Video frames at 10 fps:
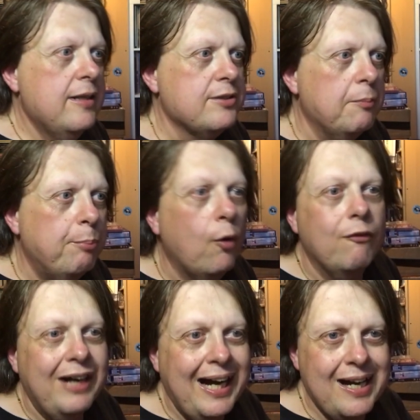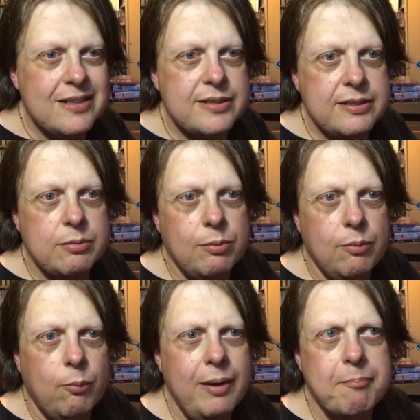So bought that,
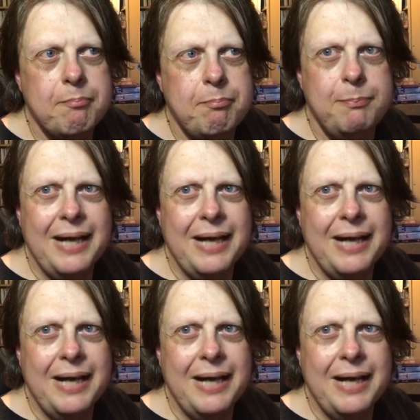went